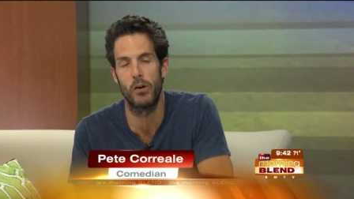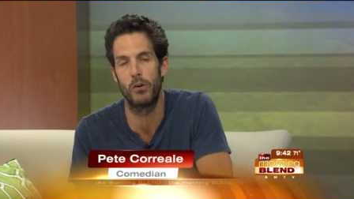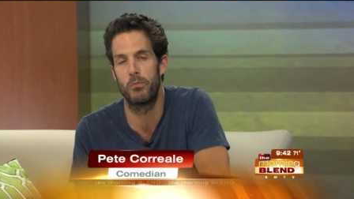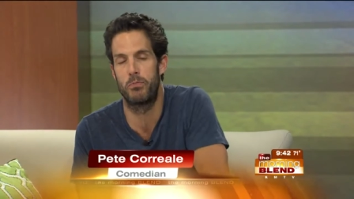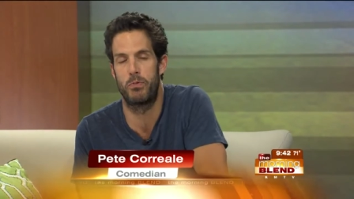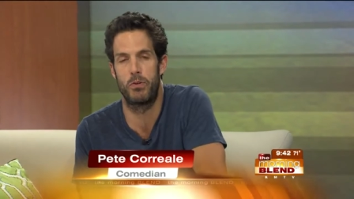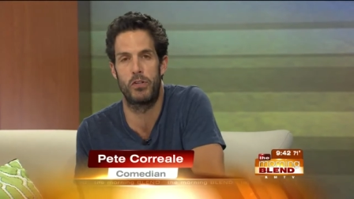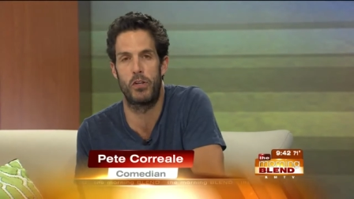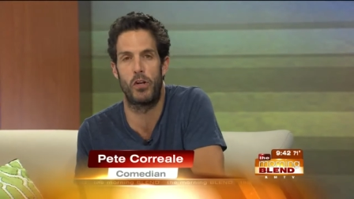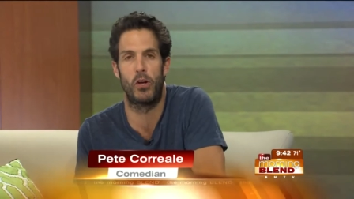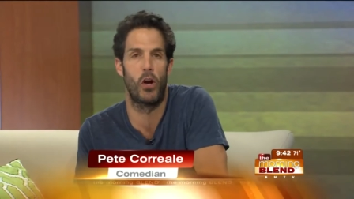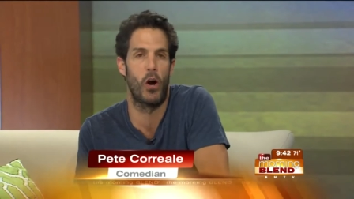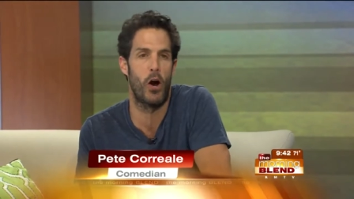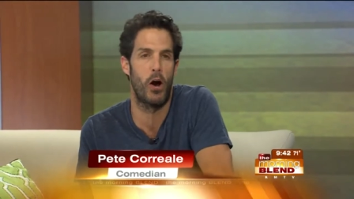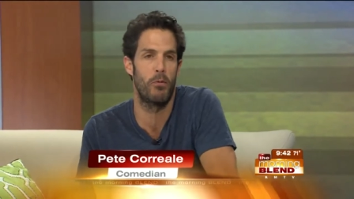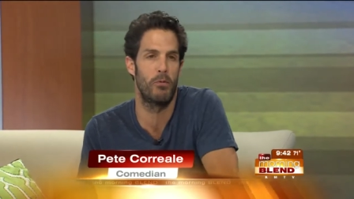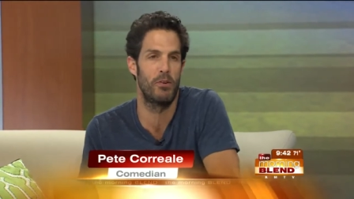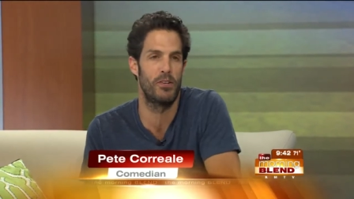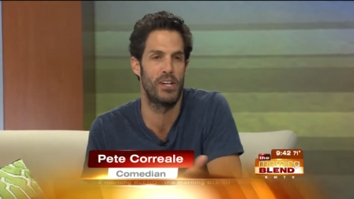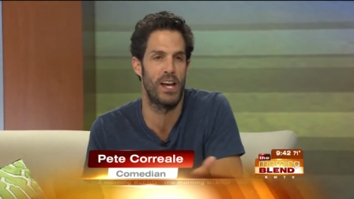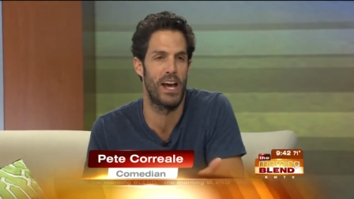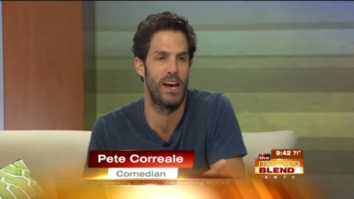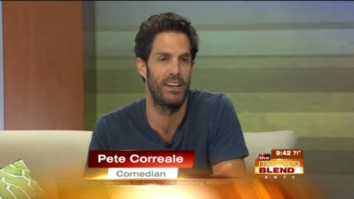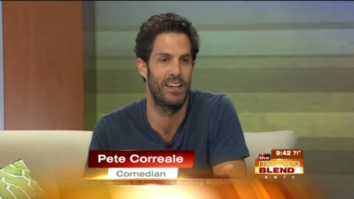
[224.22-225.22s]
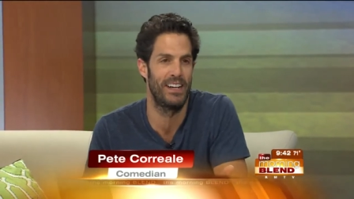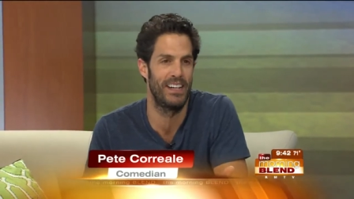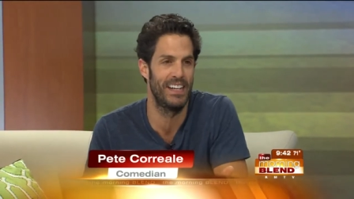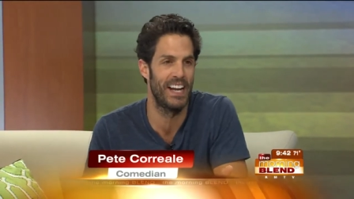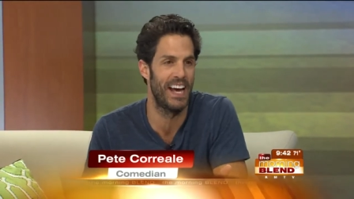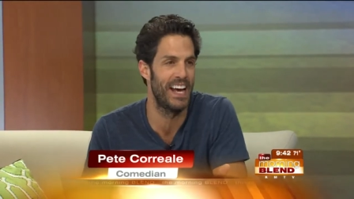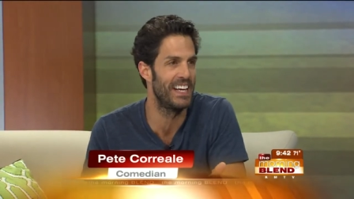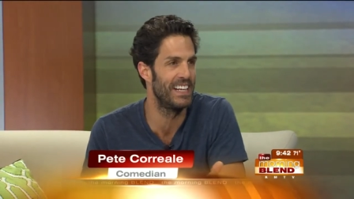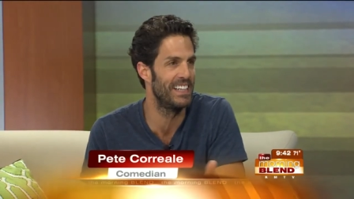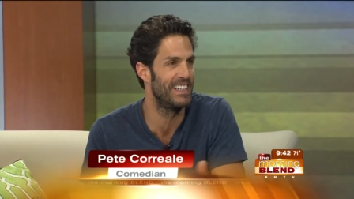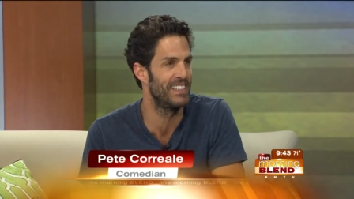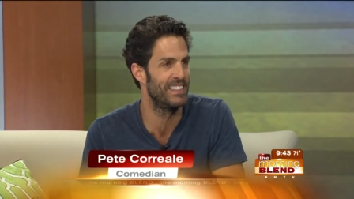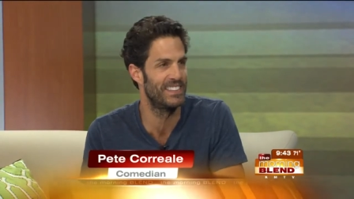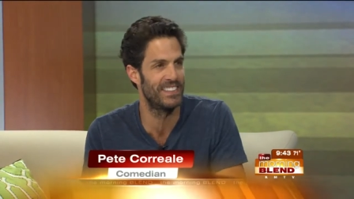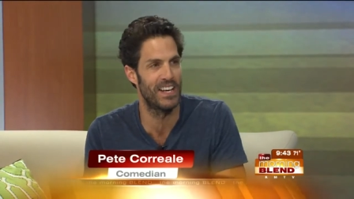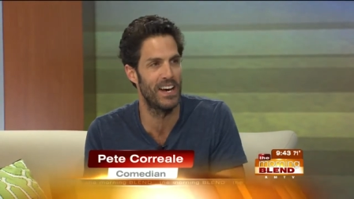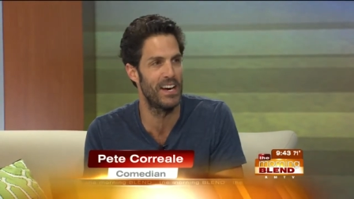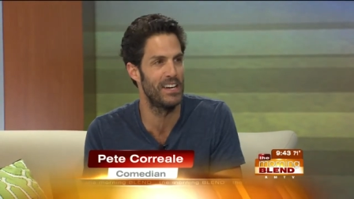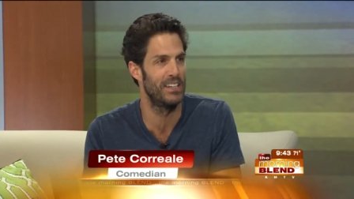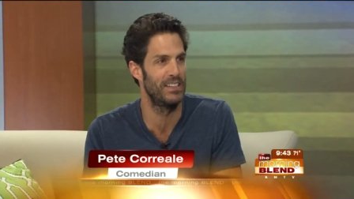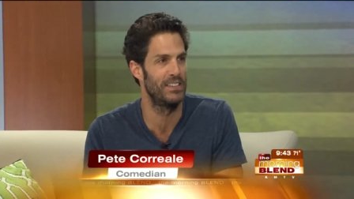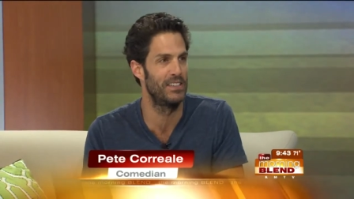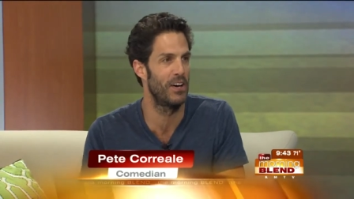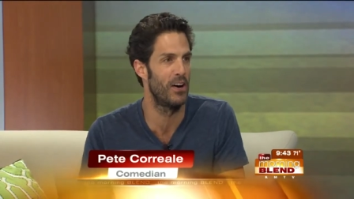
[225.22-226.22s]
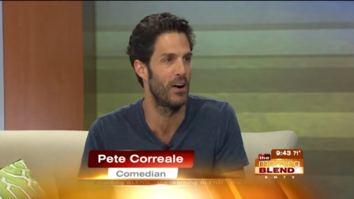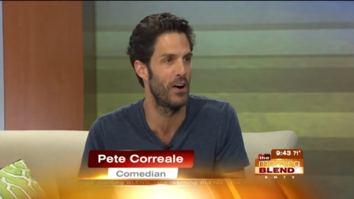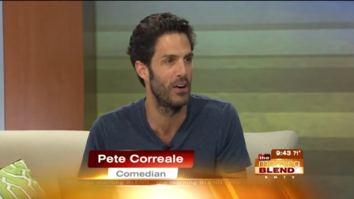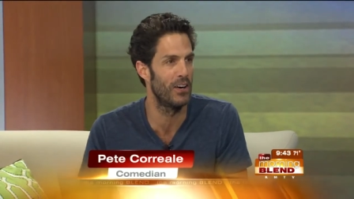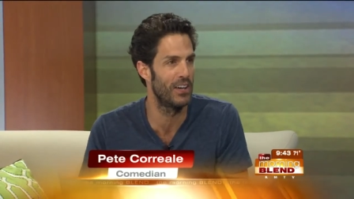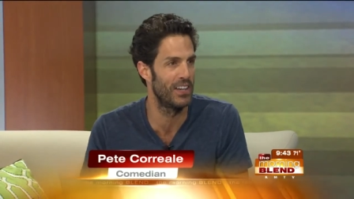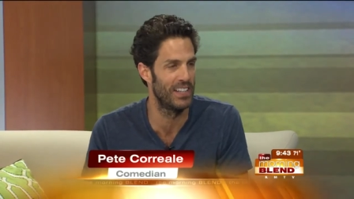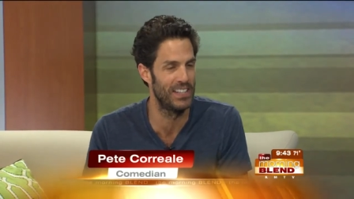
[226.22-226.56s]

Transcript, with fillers: put the garbage out at night and it's kind of dark